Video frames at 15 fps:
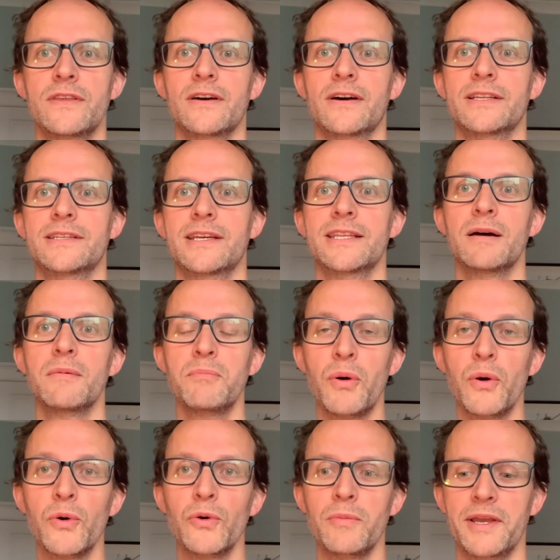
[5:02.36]
the idea that
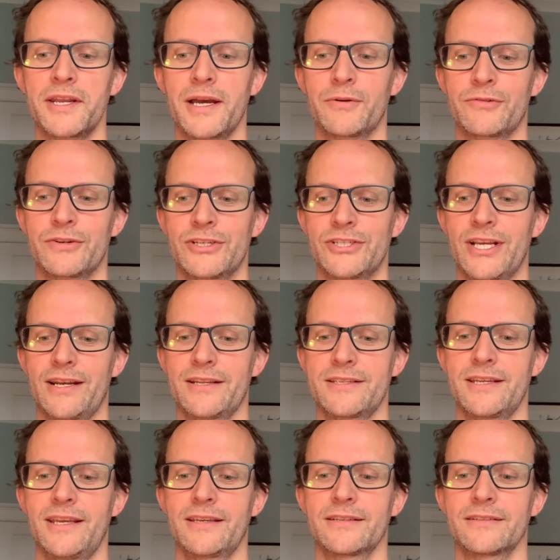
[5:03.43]
Paul made up
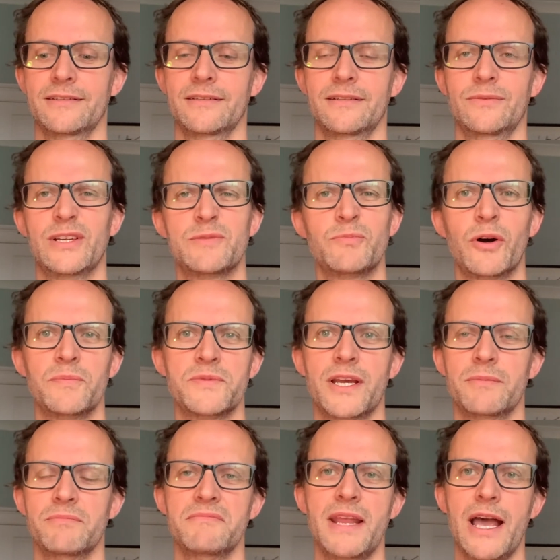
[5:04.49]
Christianity which pops
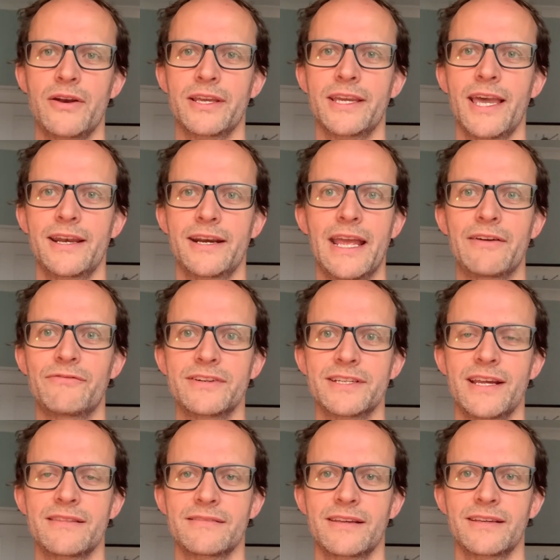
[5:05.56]
up now and again in
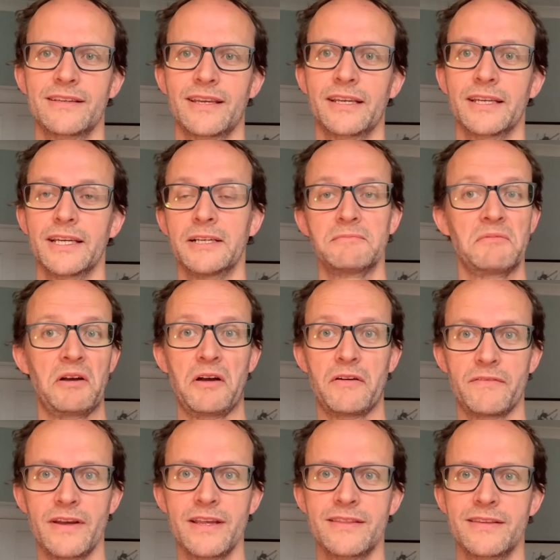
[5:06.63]
everyday thinking
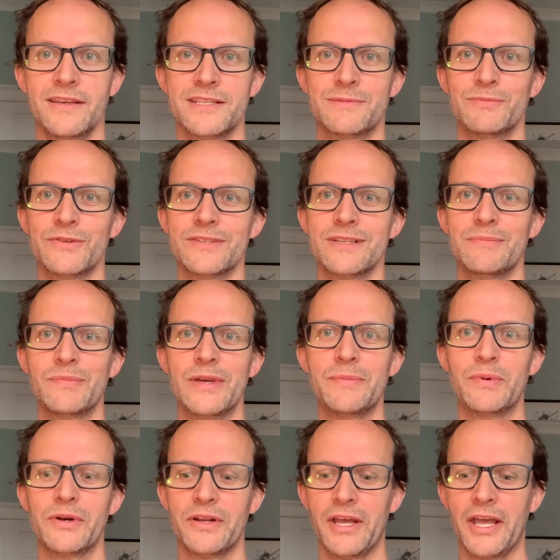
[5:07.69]
of atheists, Muslim
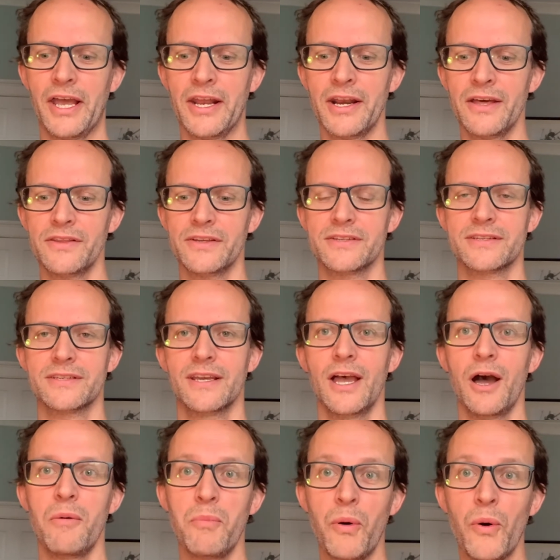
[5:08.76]
people and others.
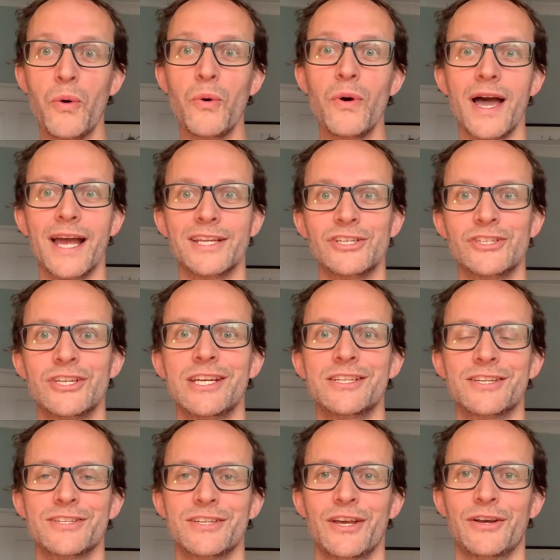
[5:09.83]
Paul and
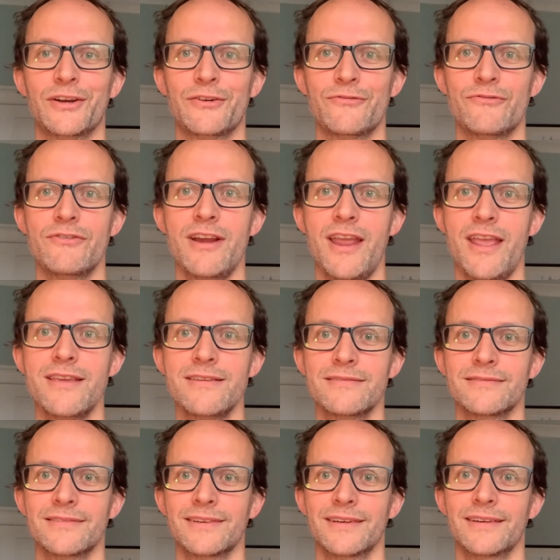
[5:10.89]
Jesus agree,
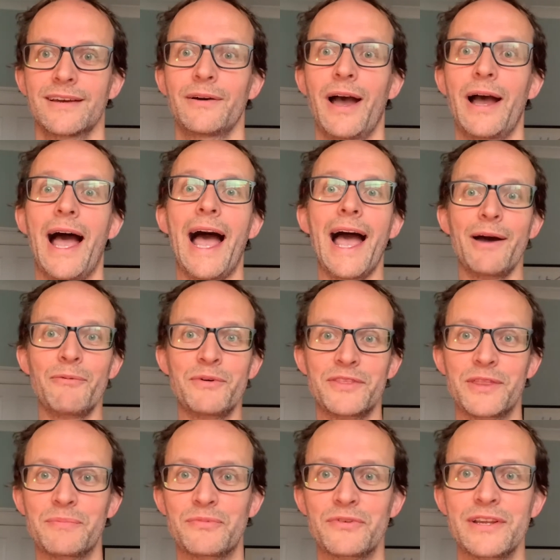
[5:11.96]
and with
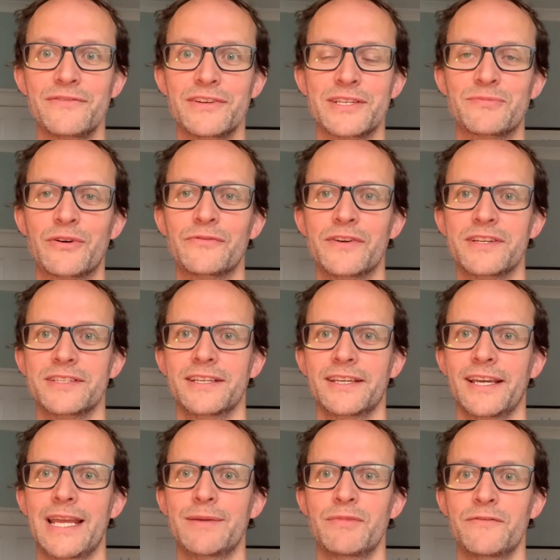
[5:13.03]
the previous prophets that
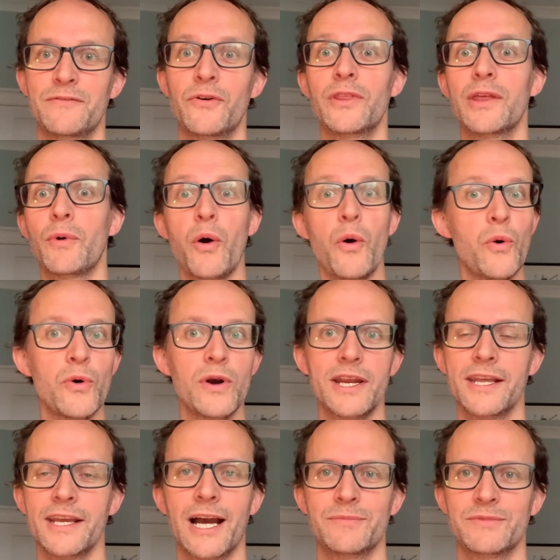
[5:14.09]
came before, they were all
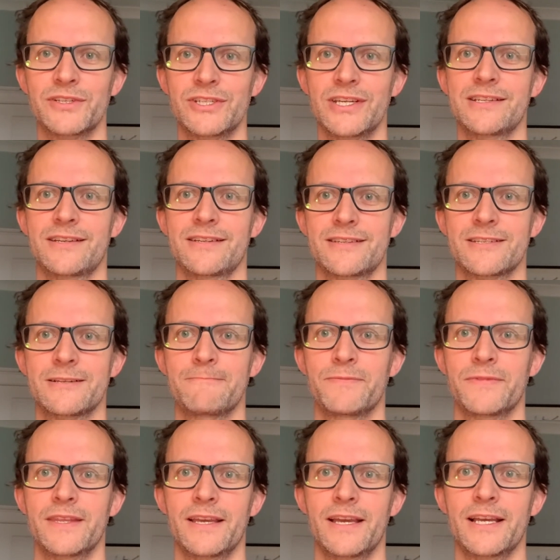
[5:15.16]
leading up to Jesus,
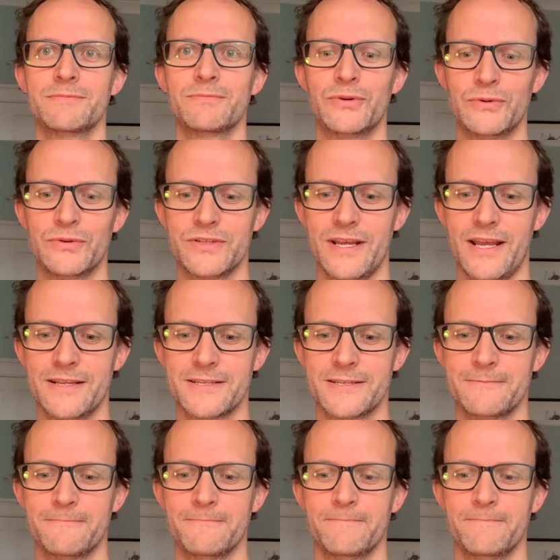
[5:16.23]
as Paul says.